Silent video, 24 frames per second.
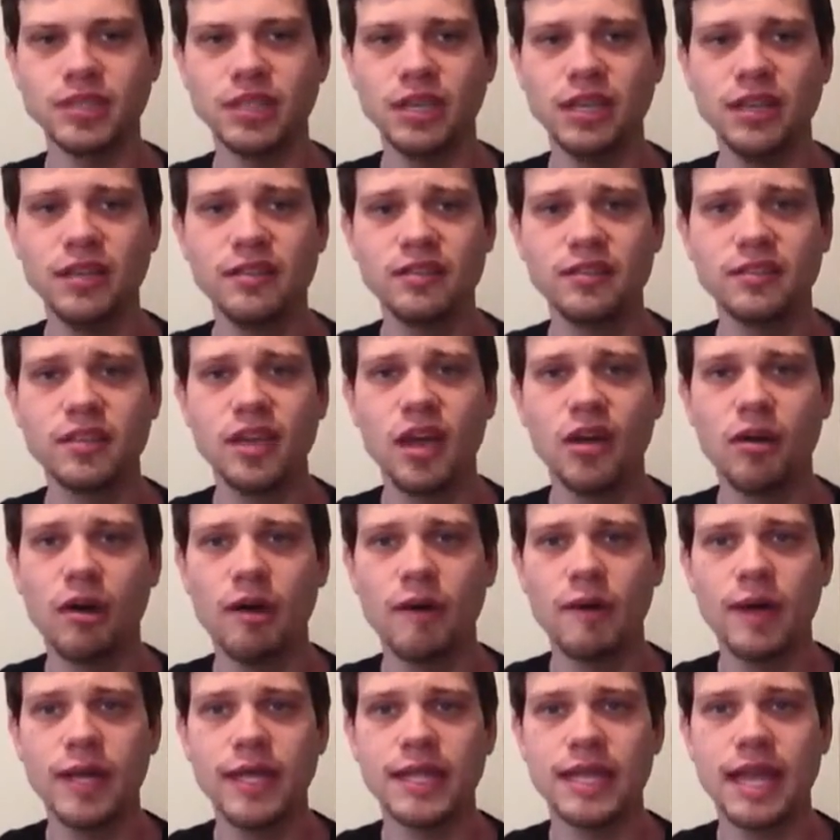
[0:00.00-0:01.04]
And so
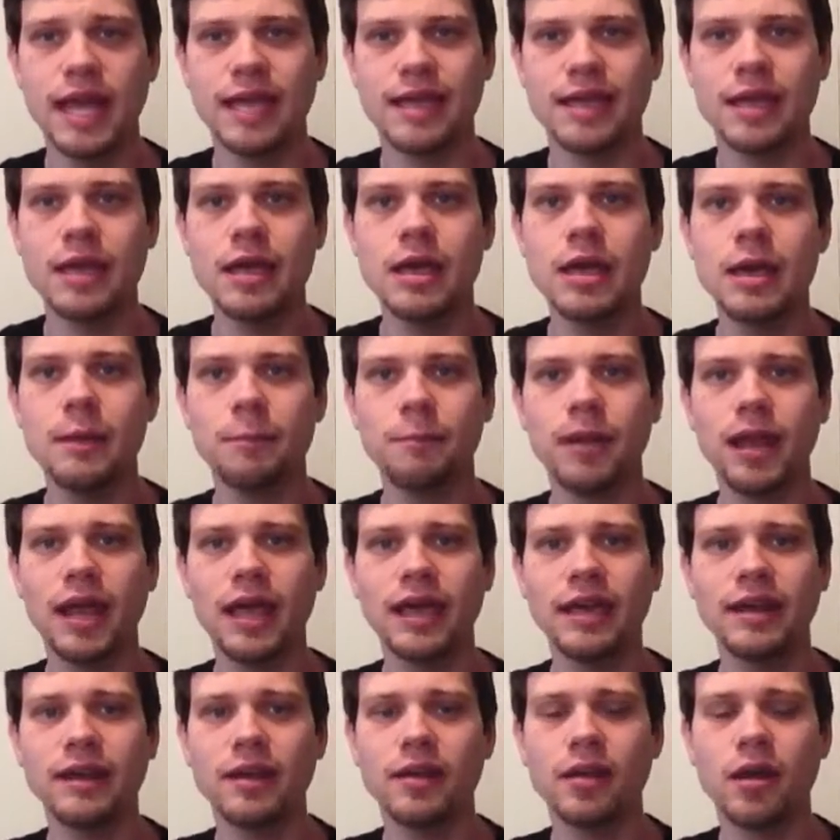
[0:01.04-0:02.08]
I was like
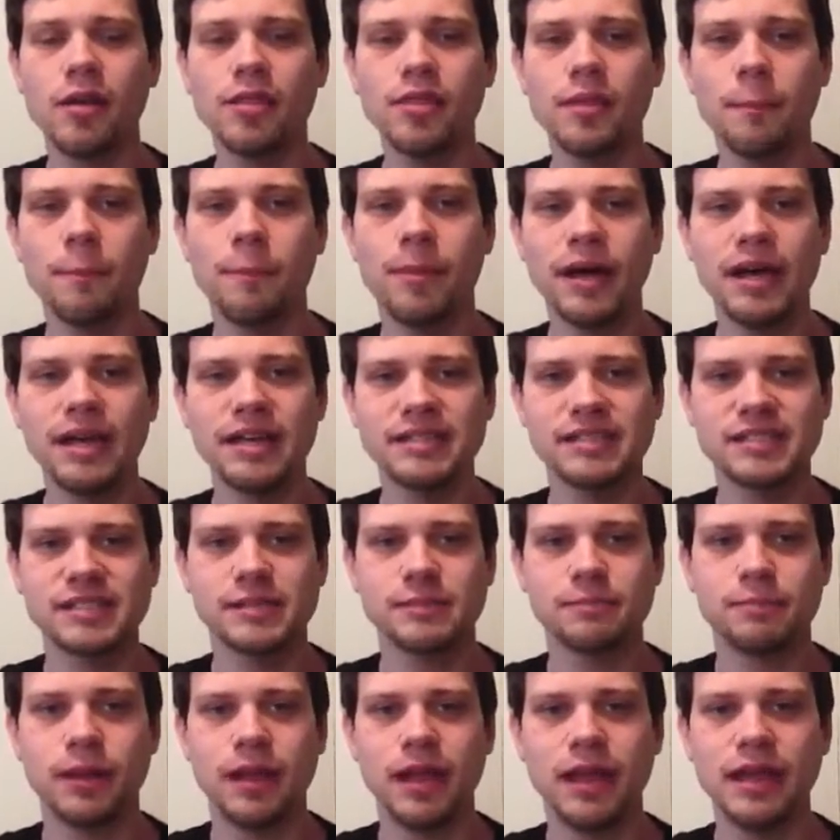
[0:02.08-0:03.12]
playing it on the bus,
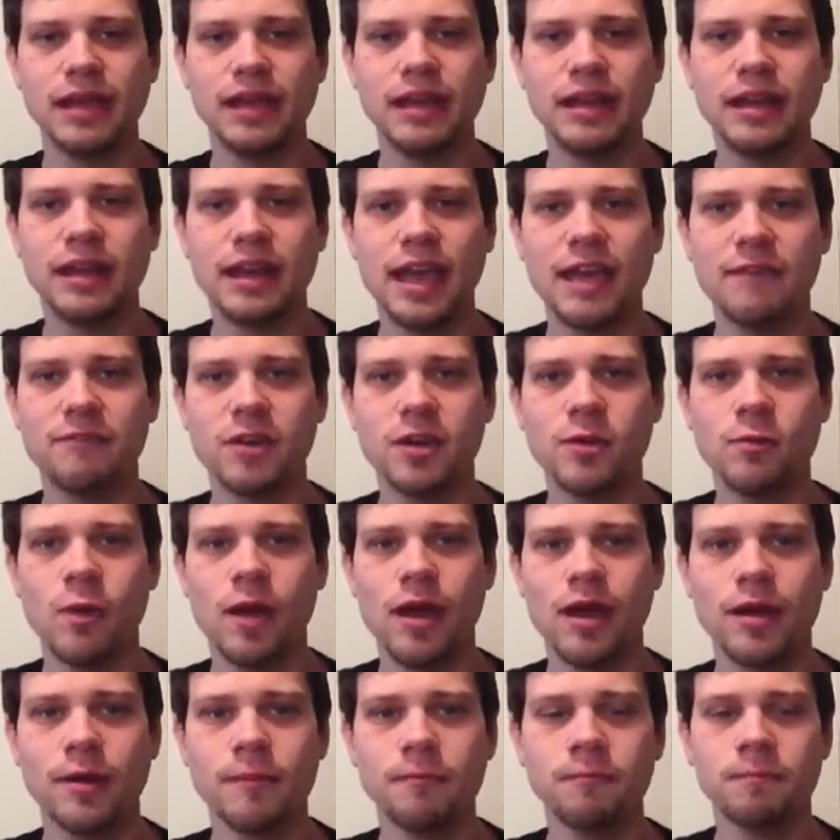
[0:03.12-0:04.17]
playing it
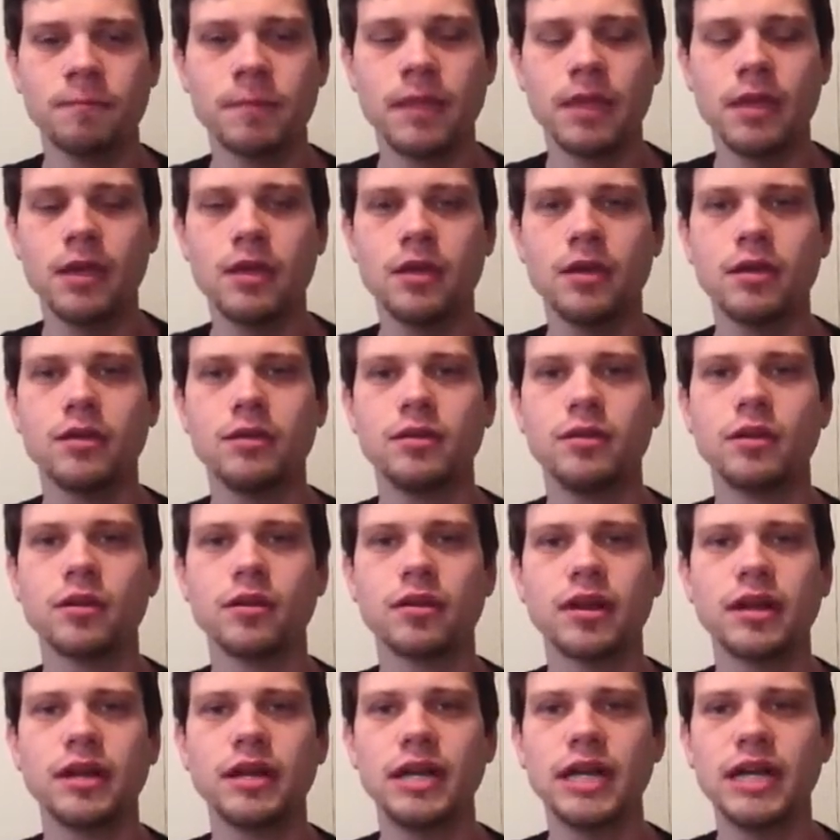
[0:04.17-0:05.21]
everywhere.
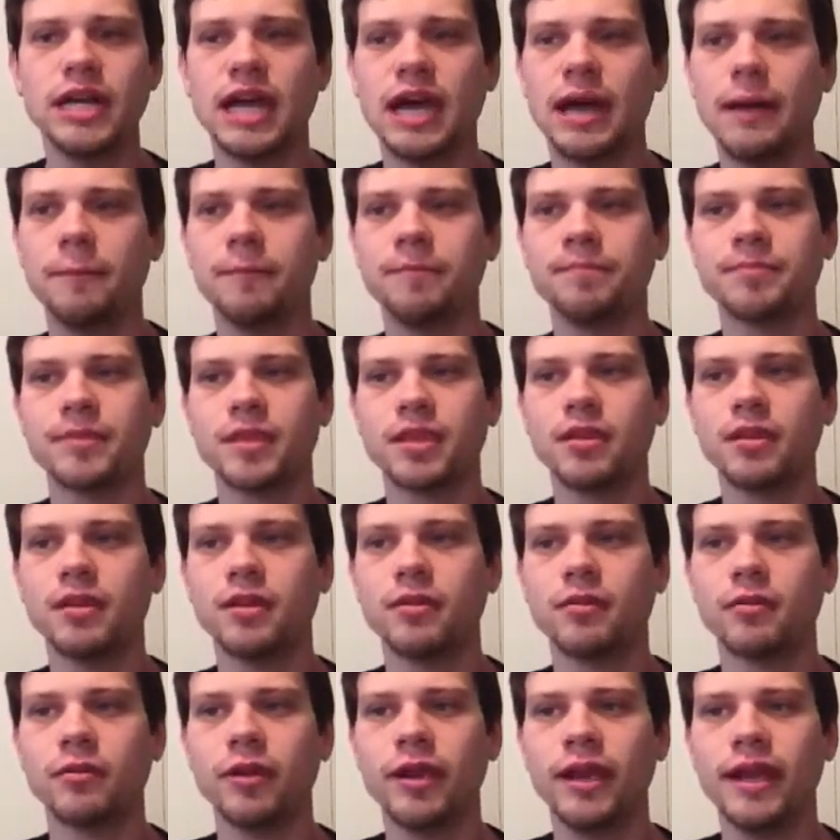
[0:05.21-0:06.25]
During
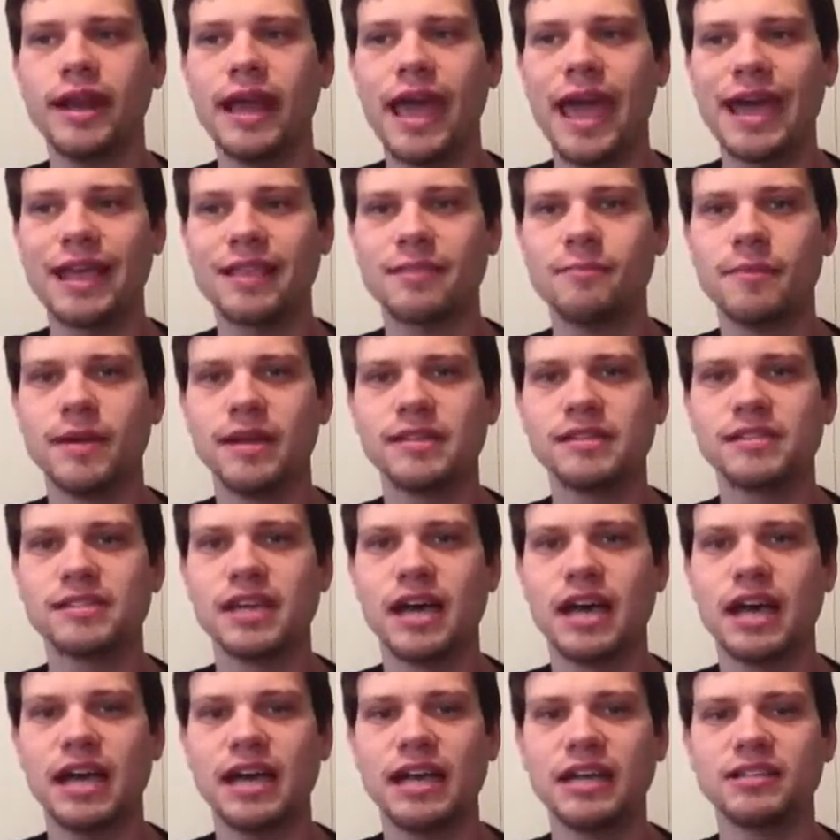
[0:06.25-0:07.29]
reenactments,
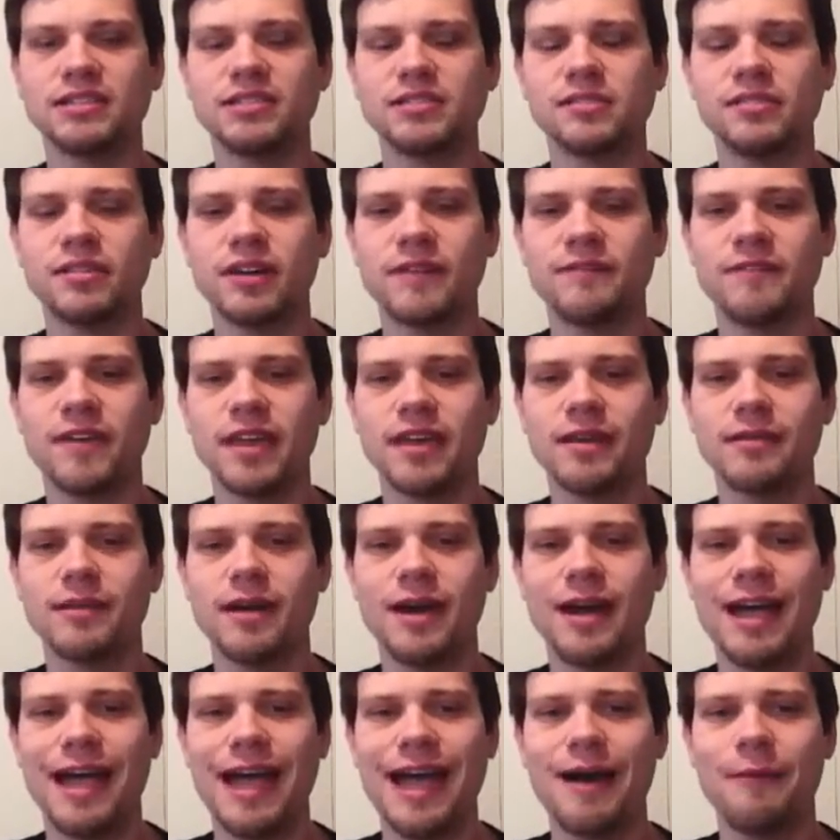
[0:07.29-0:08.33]
I sort of panned
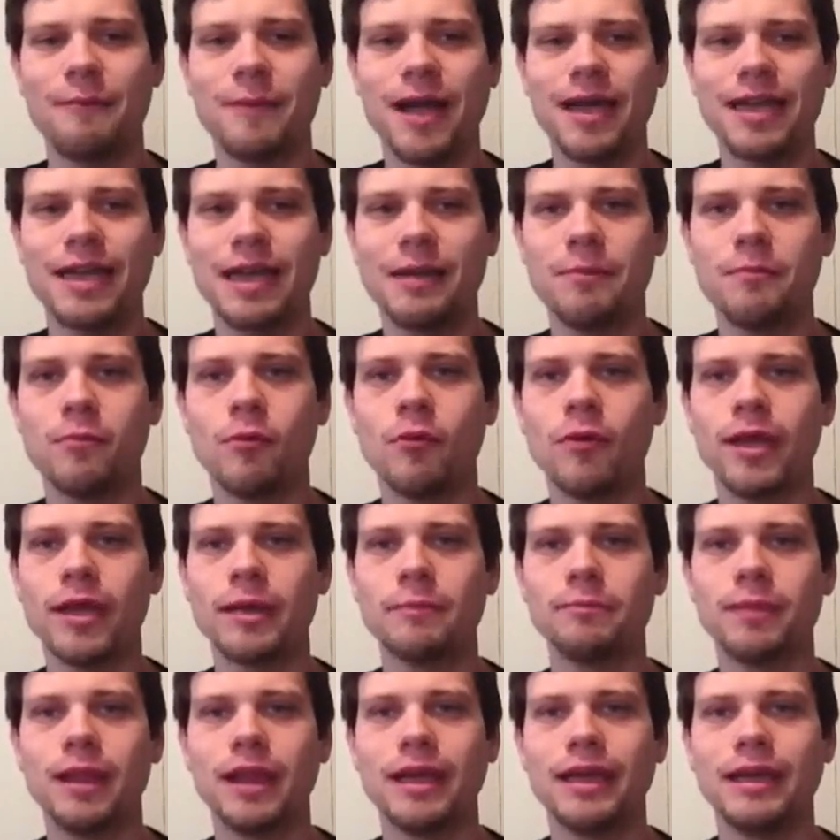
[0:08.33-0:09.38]
out my Game Boy
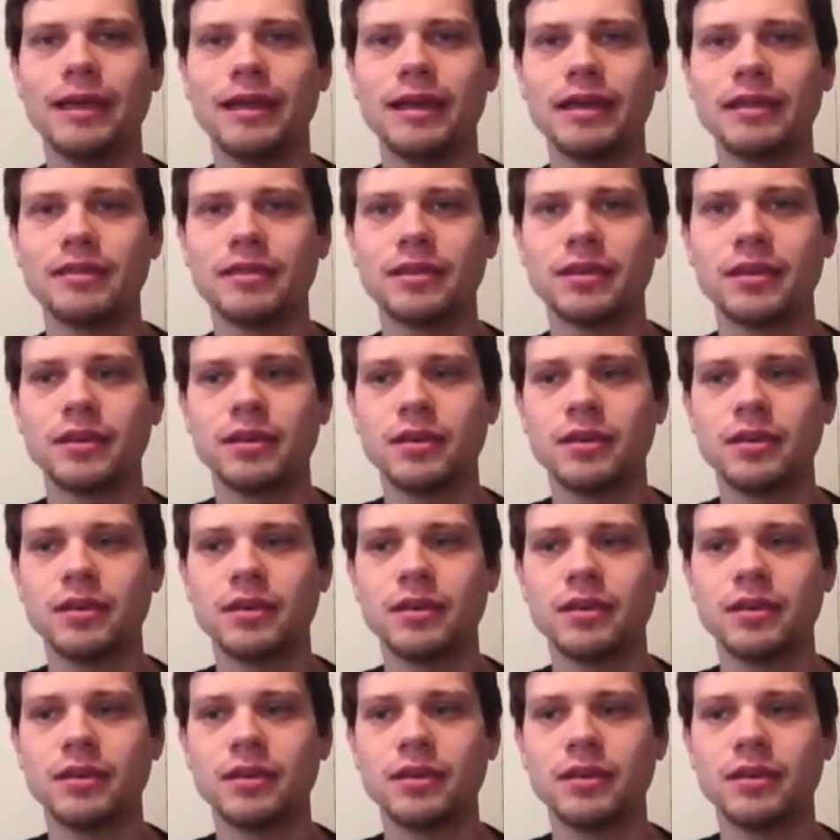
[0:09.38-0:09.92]
and played it.